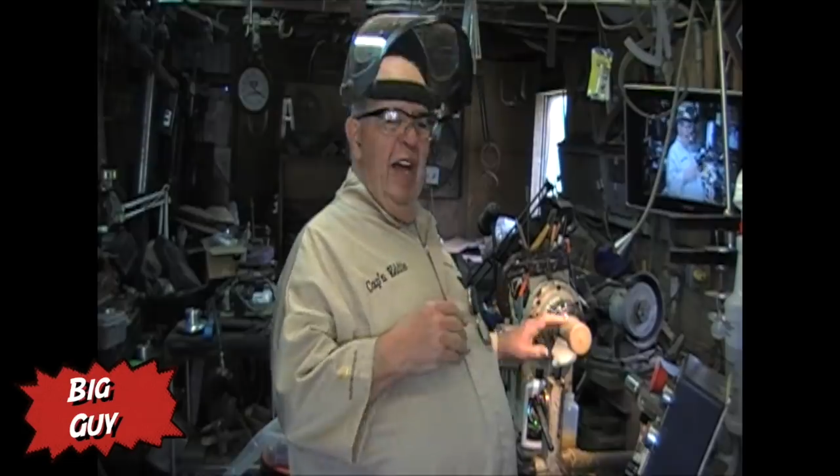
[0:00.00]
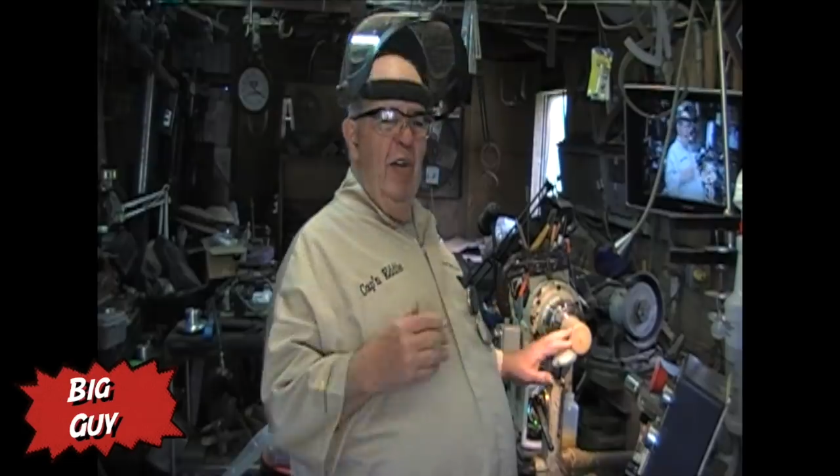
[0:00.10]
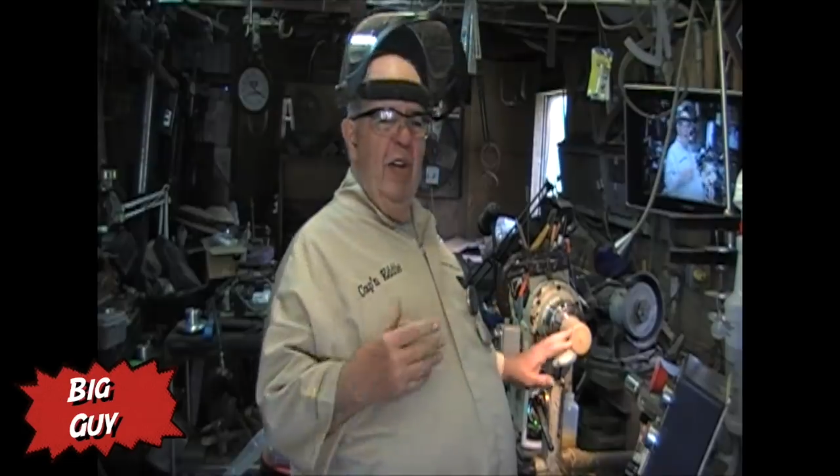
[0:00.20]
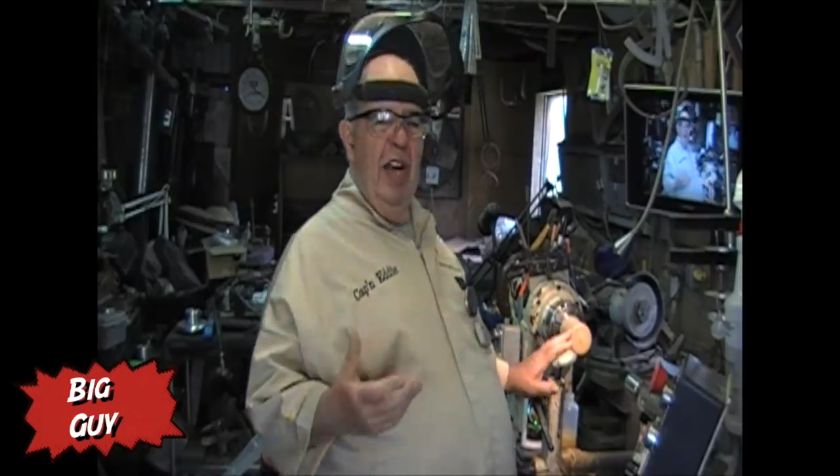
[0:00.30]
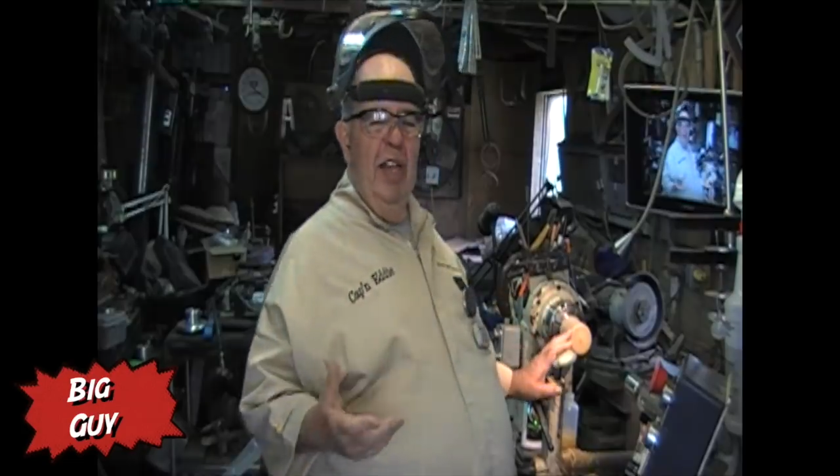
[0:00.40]
I
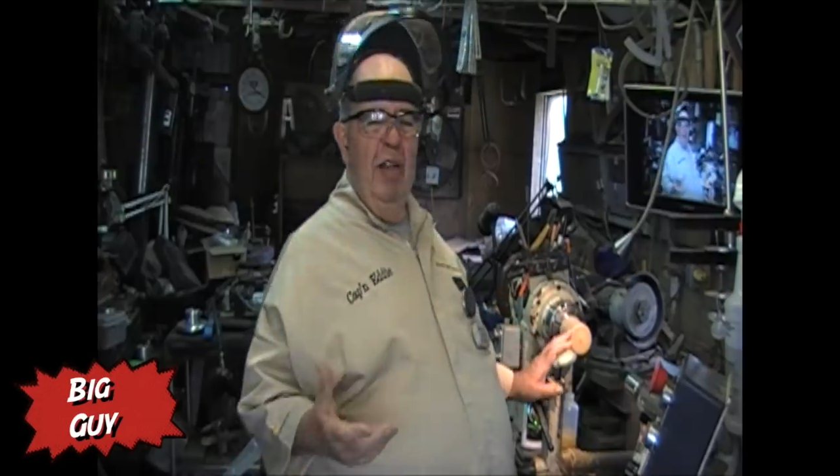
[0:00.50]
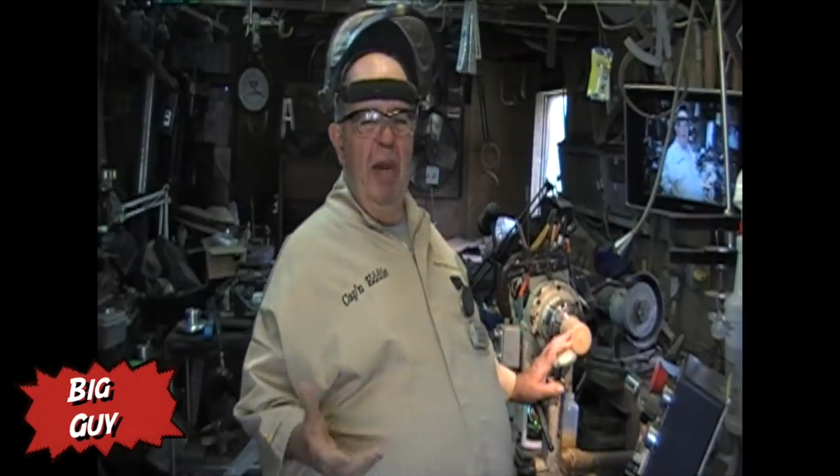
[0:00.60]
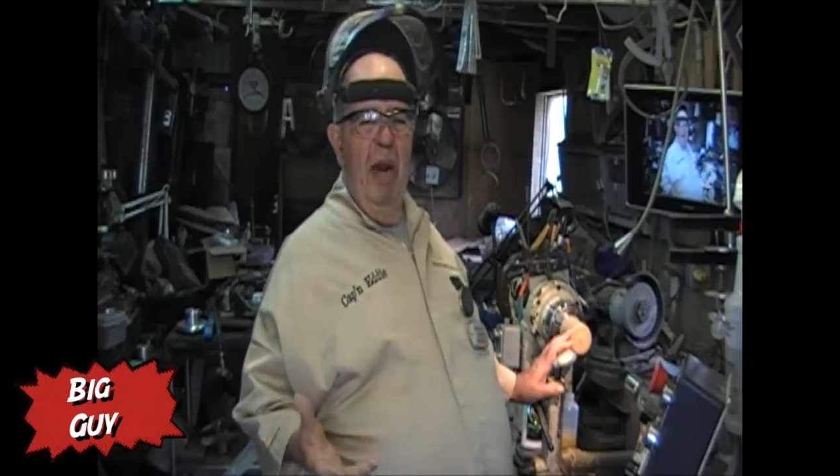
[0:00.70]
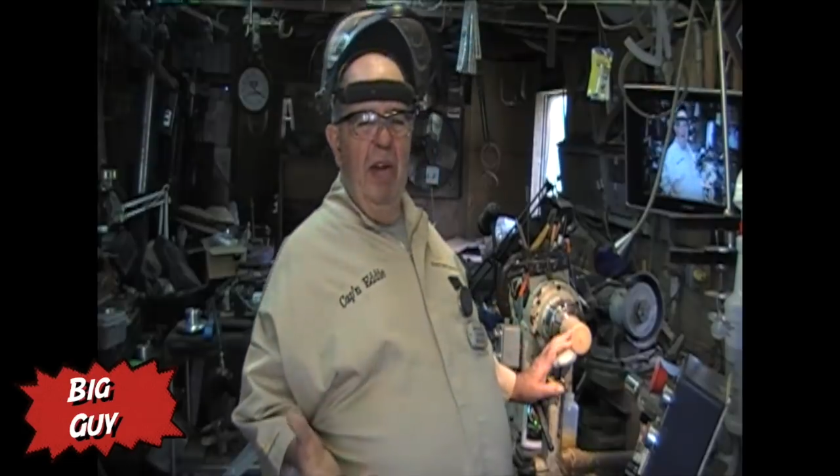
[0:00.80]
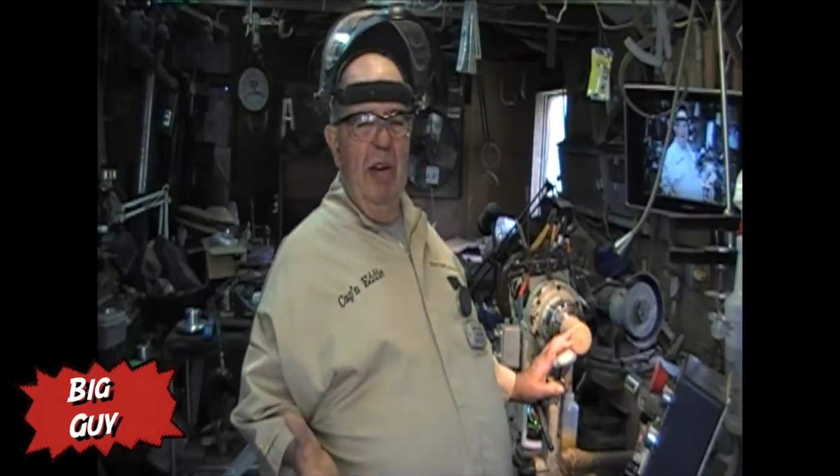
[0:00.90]
don't get any
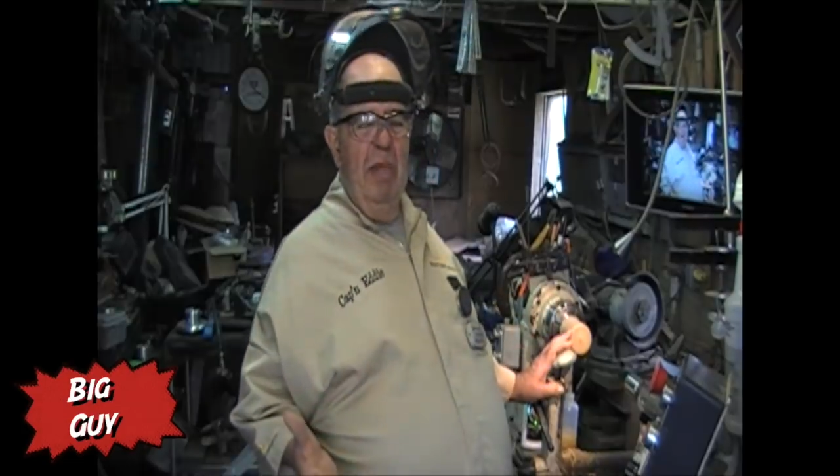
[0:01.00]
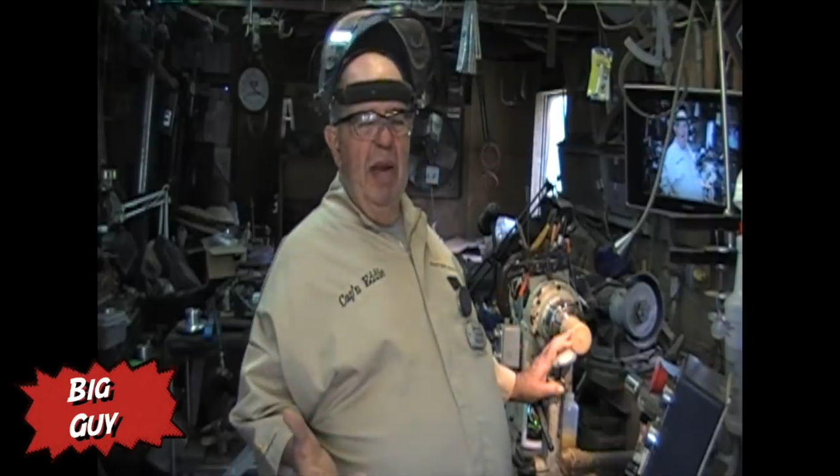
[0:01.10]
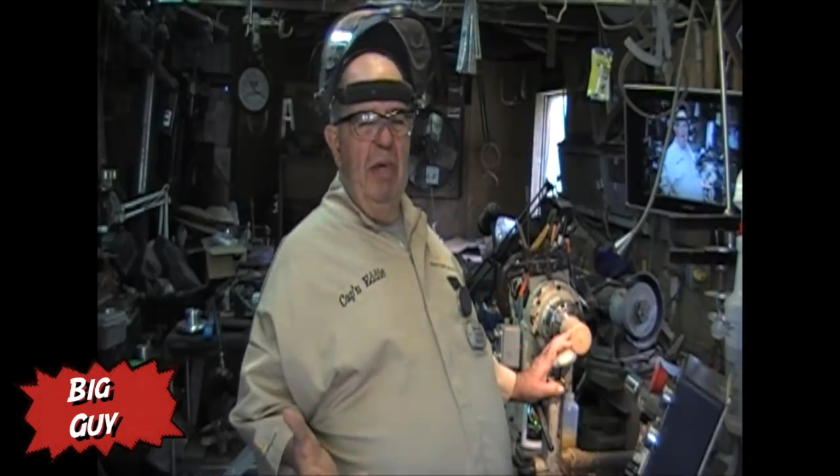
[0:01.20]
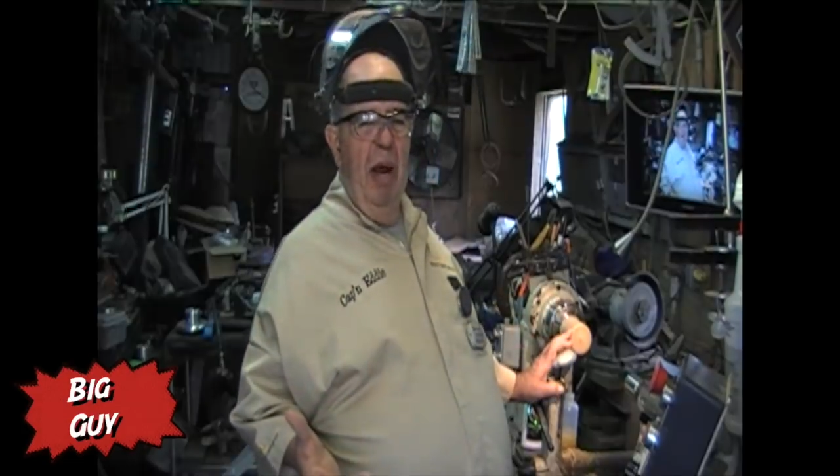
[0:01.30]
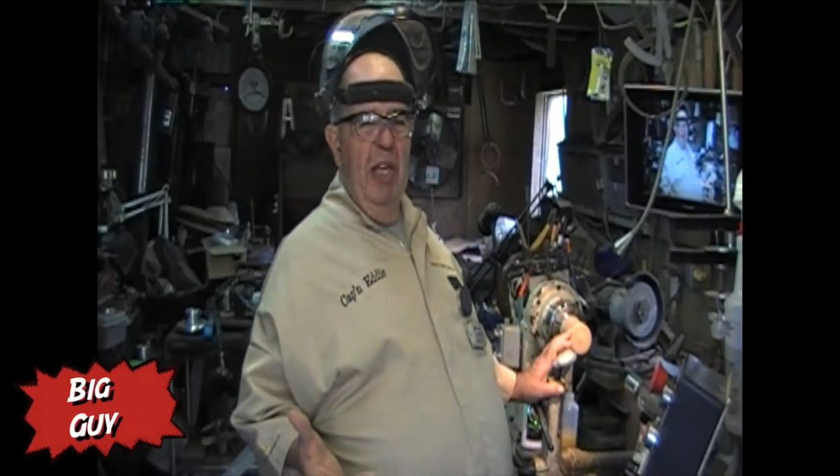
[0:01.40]

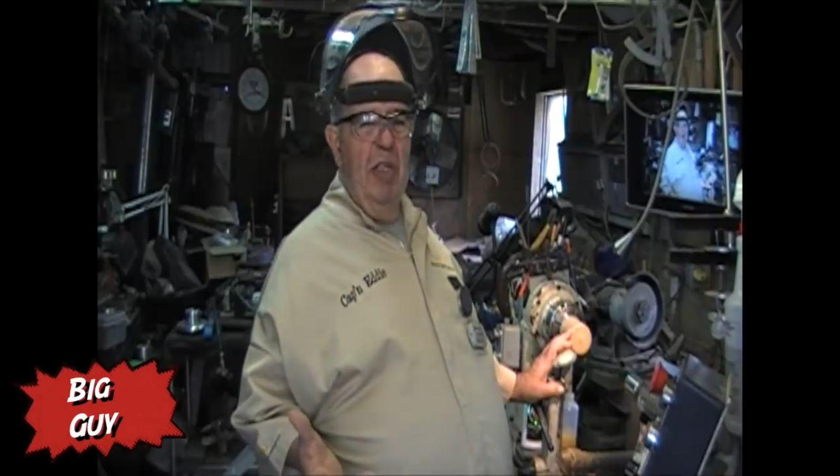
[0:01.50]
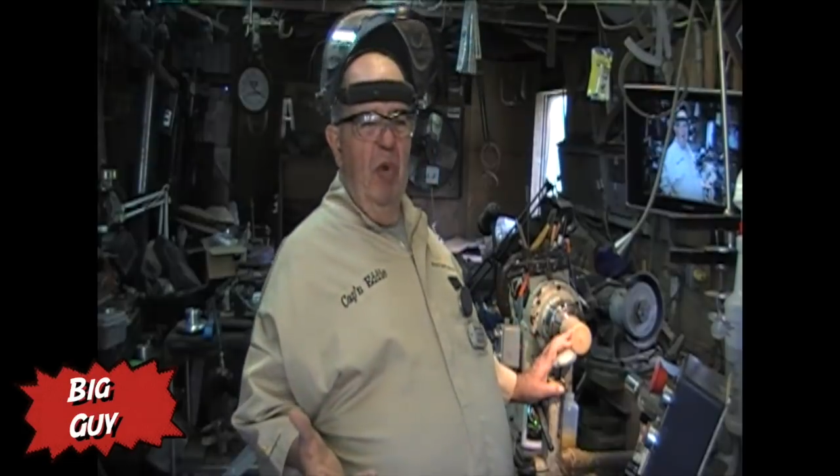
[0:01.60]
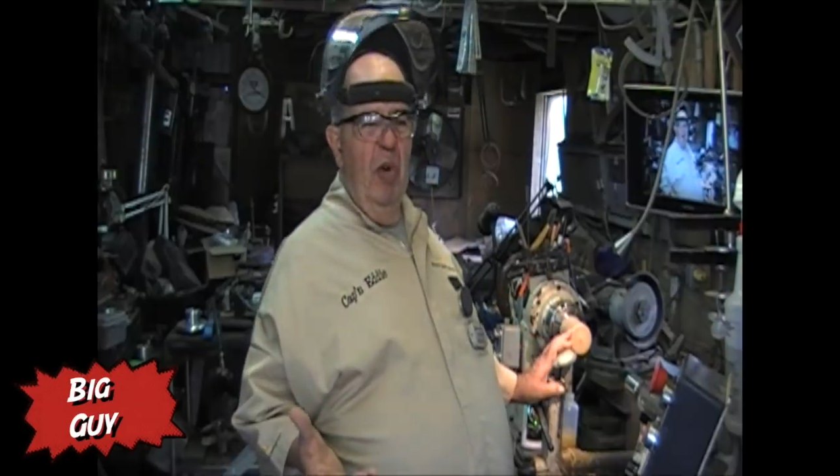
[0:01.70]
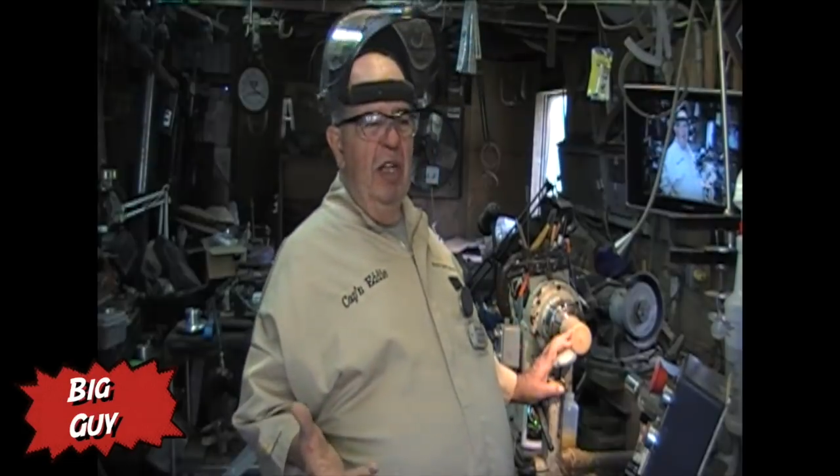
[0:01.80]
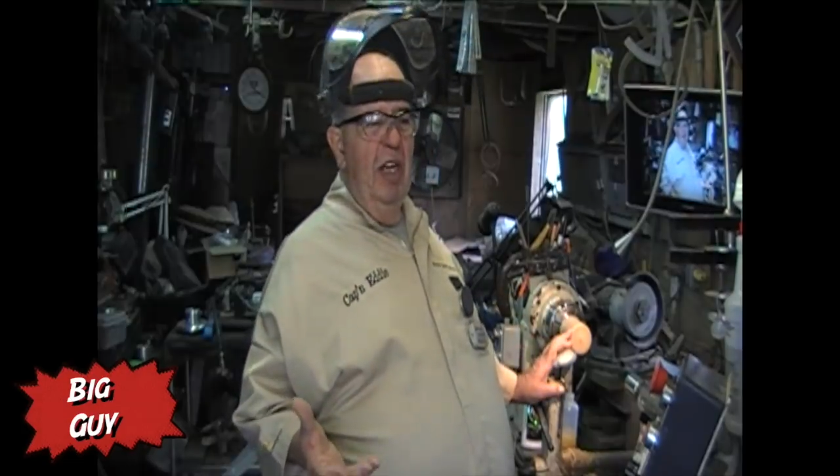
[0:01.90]
American-made
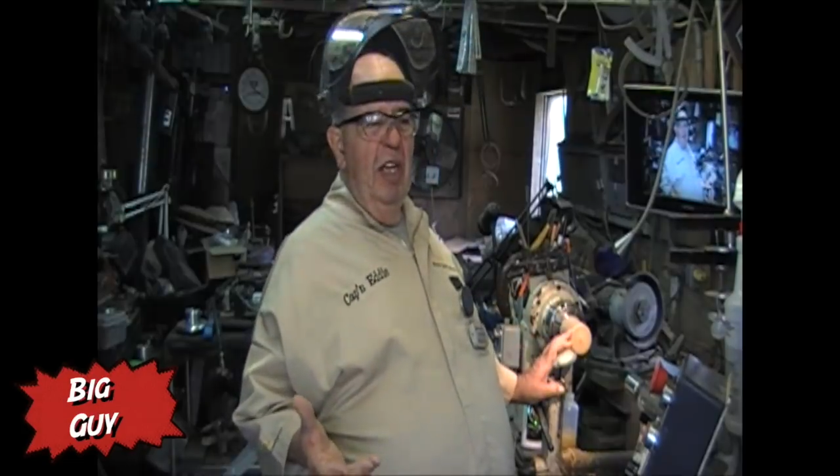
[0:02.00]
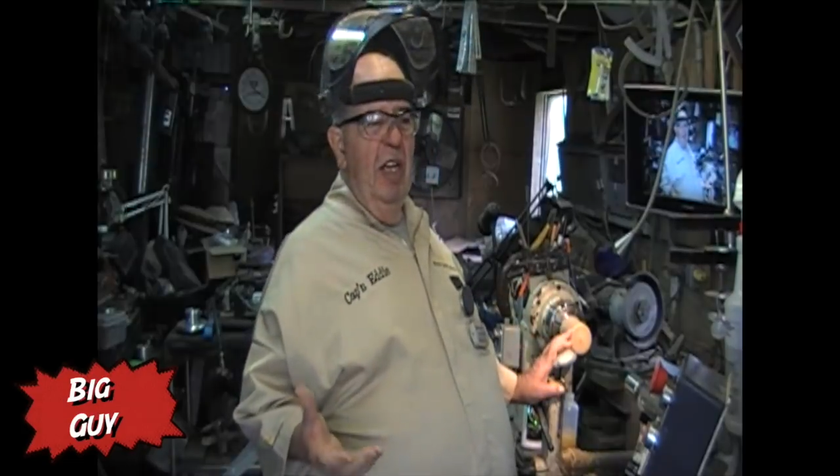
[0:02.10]
boxwood